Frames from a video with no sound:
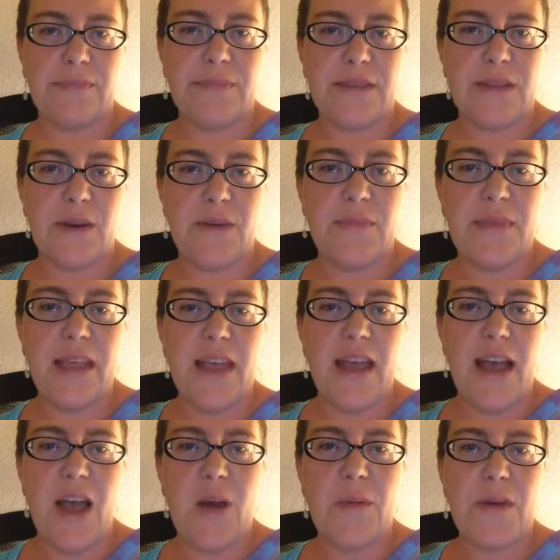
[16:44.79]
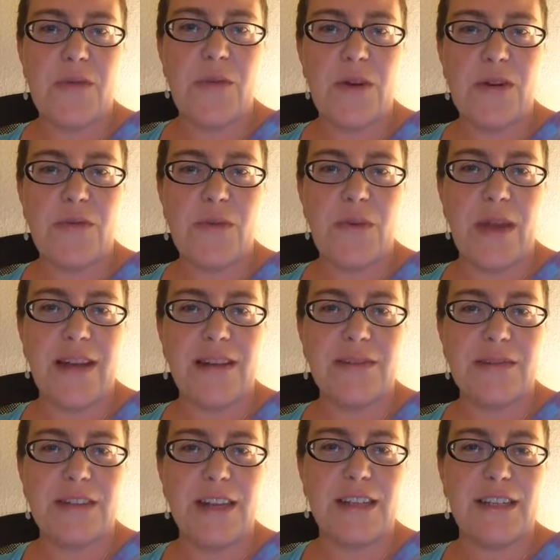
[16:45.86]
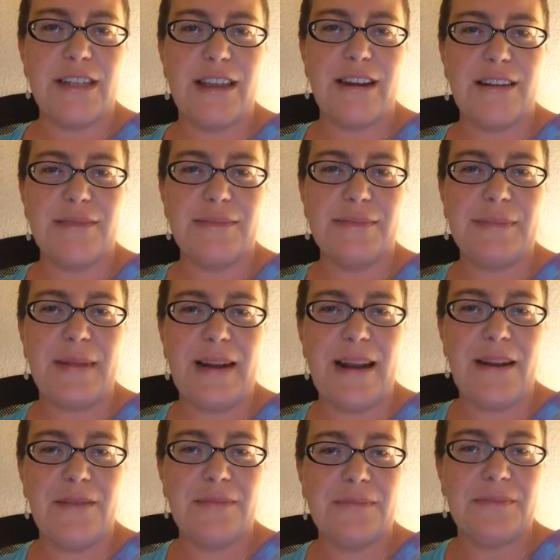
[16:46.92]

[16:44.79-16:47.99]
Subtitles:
So, I hope you have a wonderful week. I'll talk to you later. Bye now.